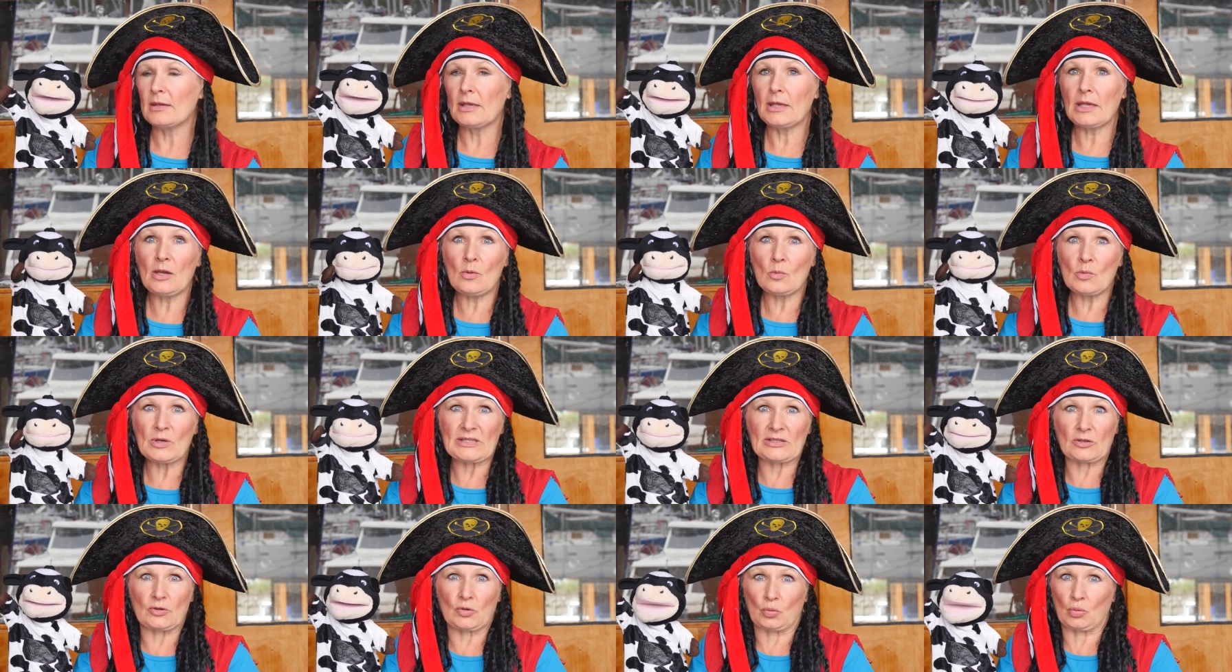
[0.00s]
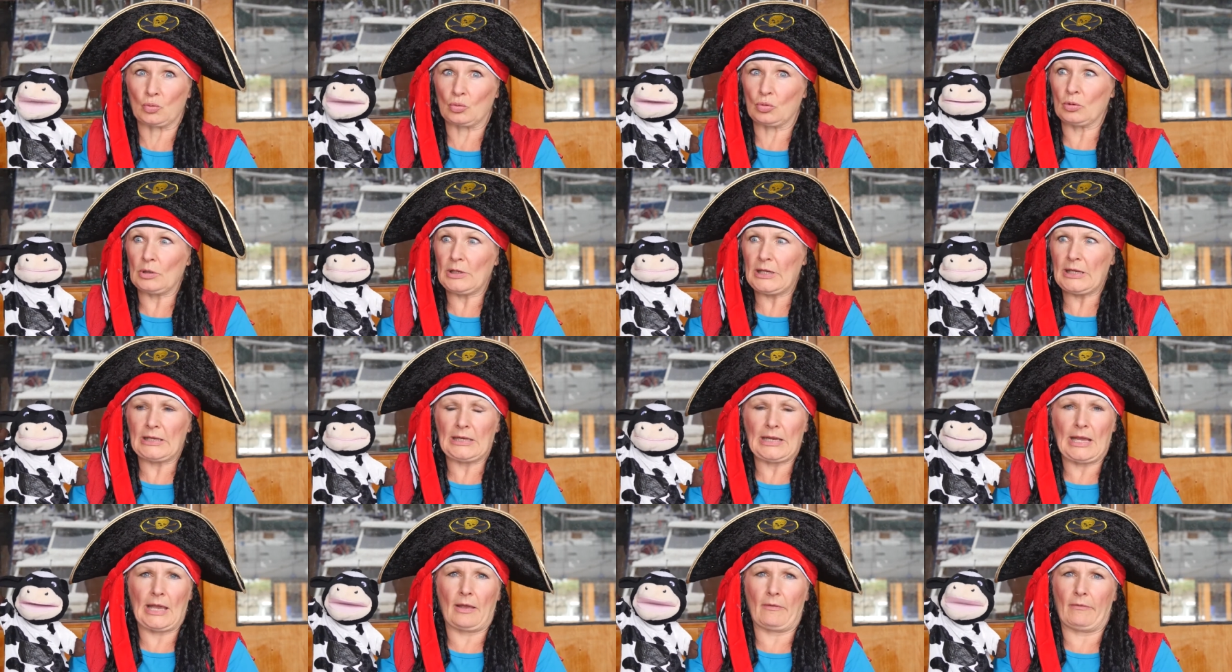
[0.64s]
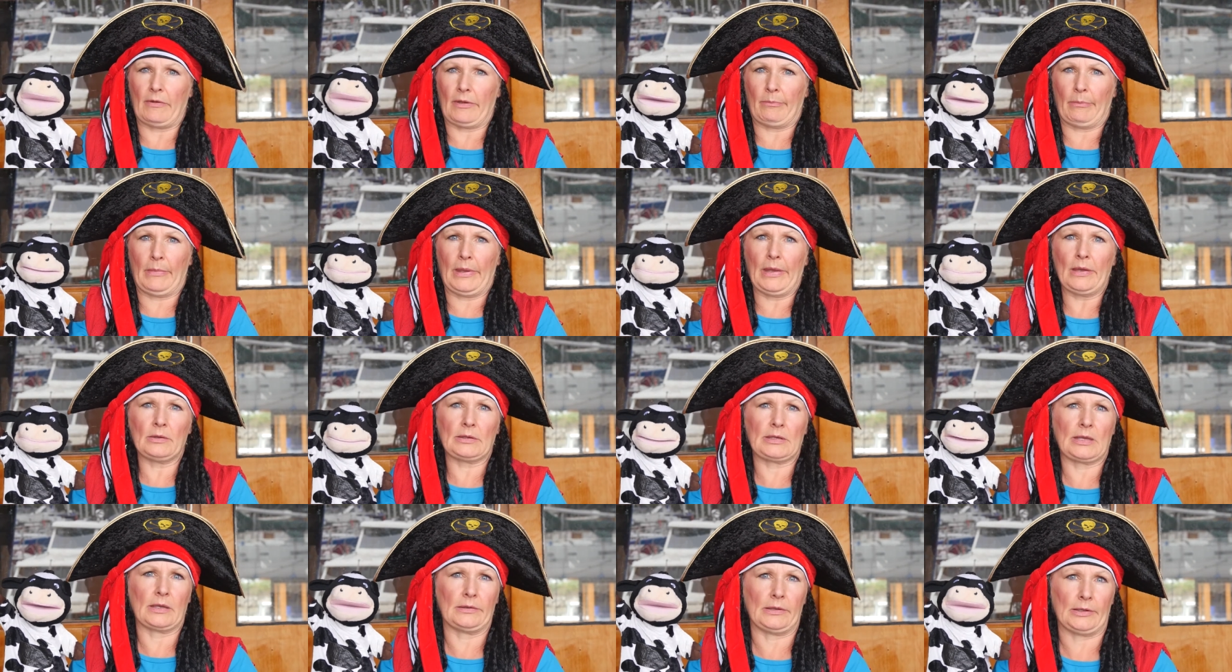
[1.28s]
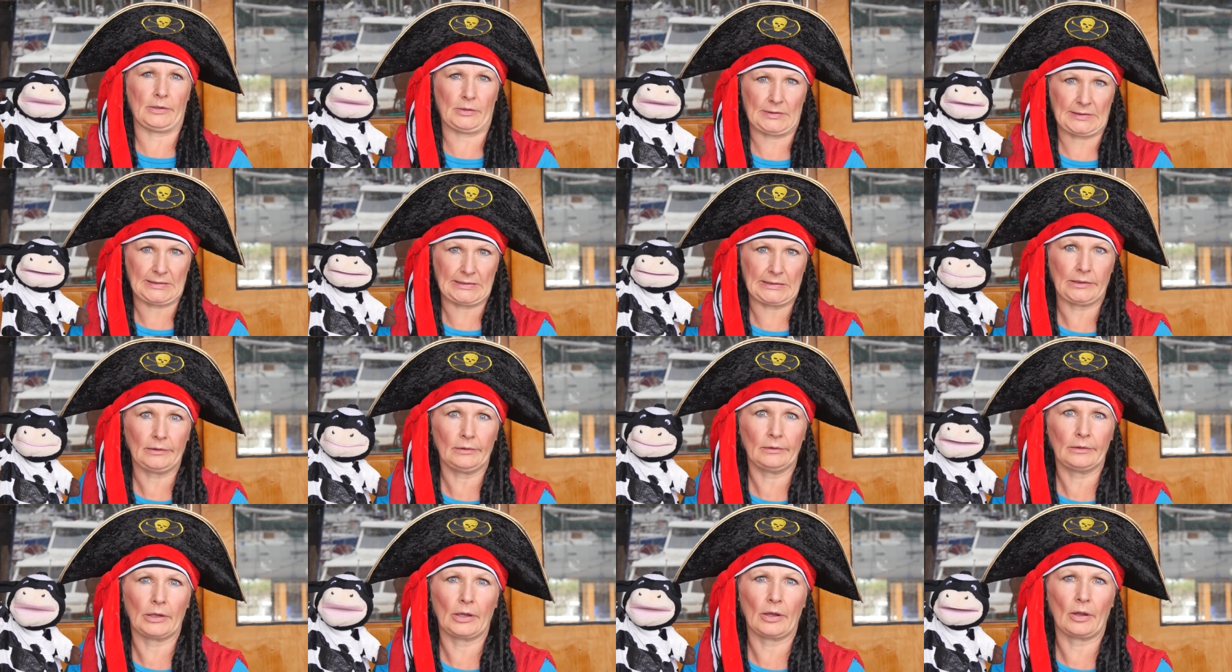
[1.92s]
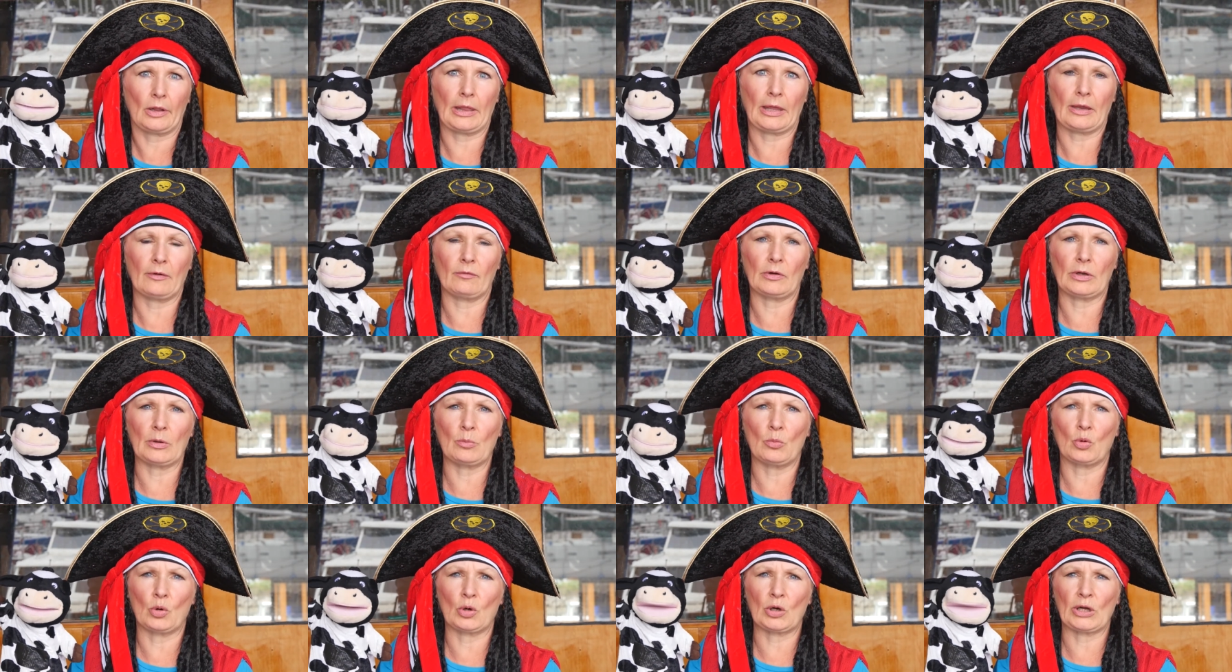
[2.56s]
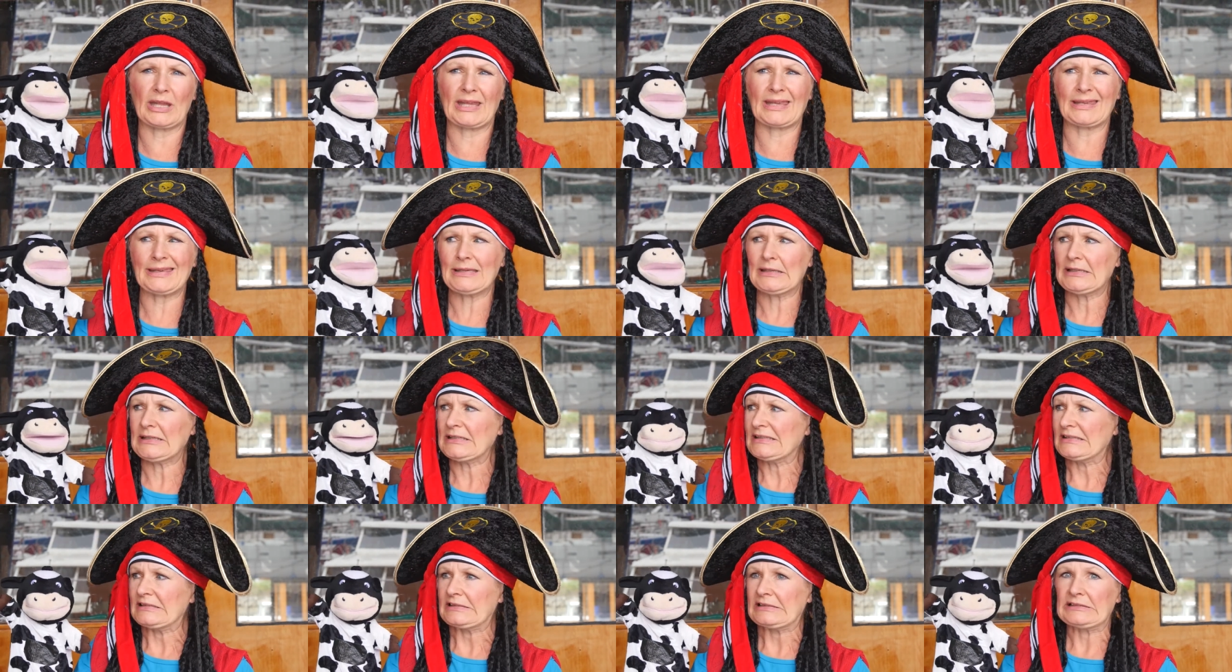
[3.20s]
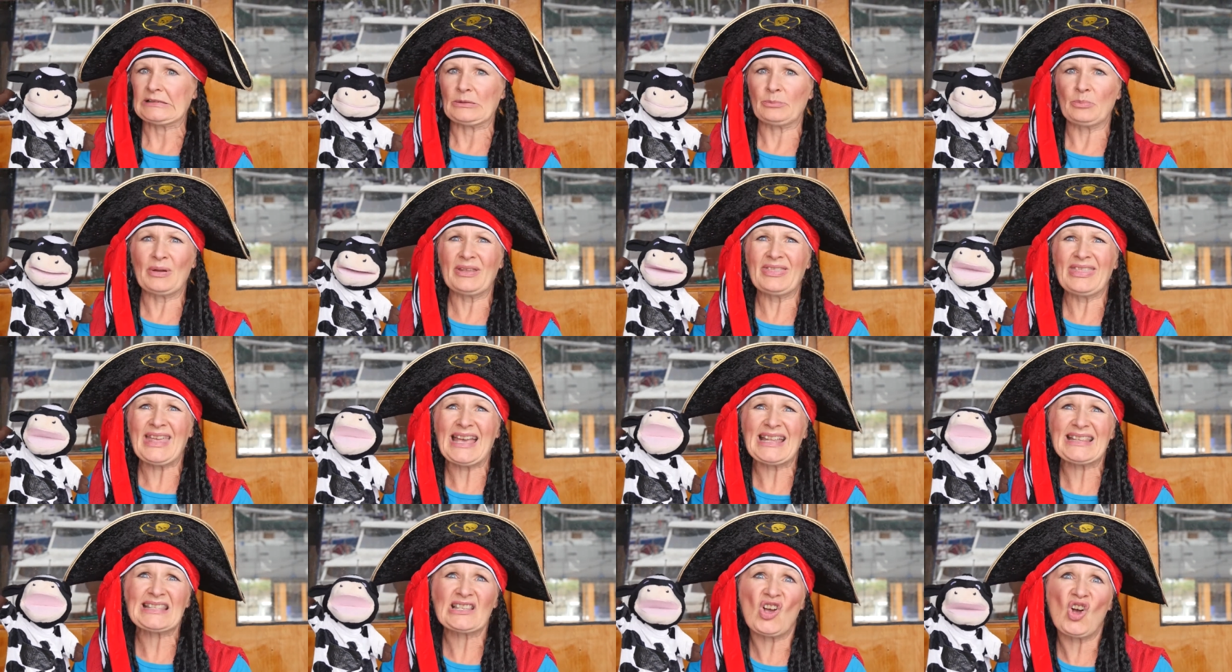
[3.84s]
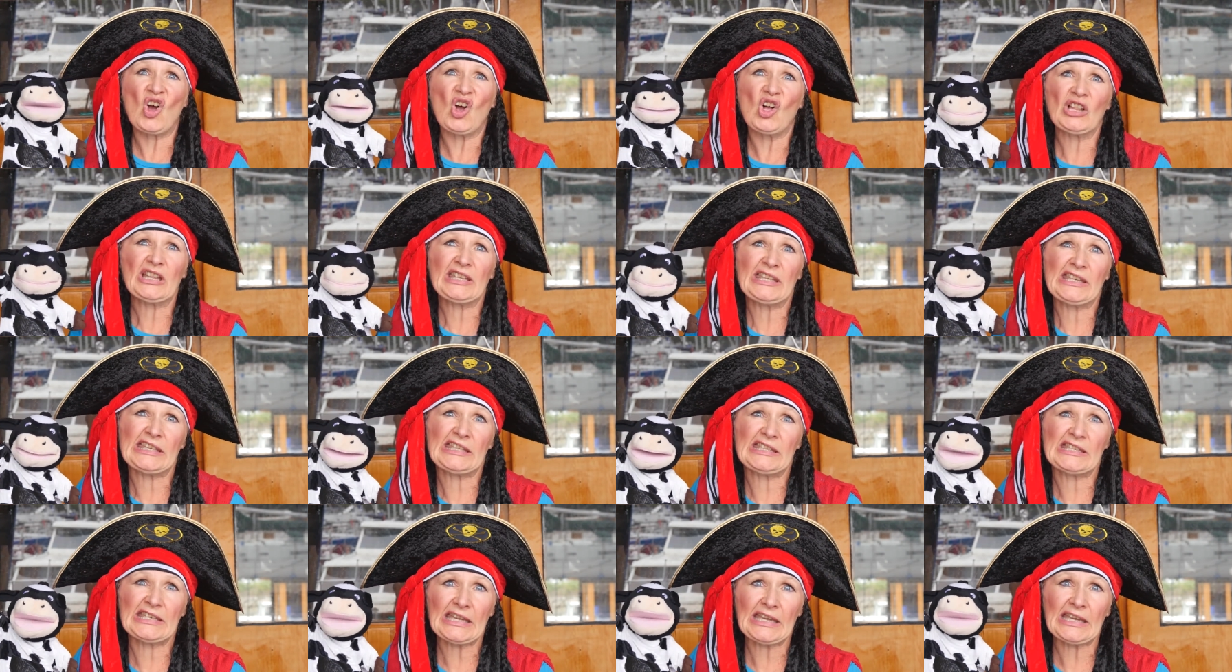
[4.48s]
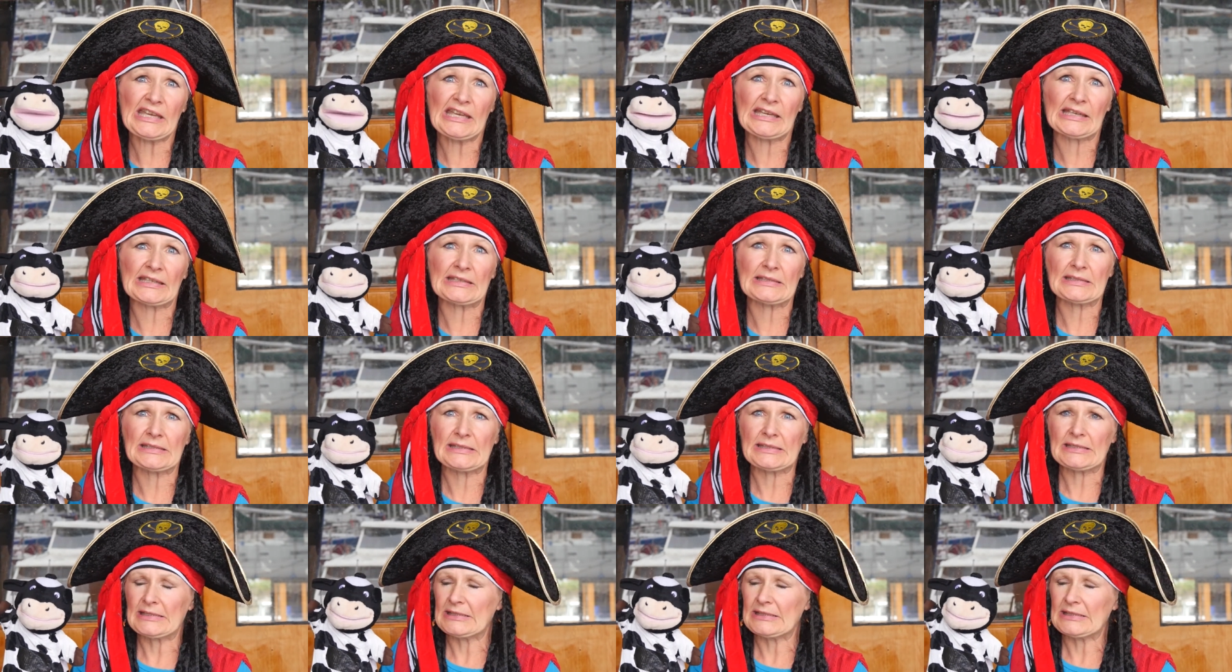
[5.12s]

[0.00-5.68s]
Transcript: It was great having milk in their cereal every morning, but that's all he did.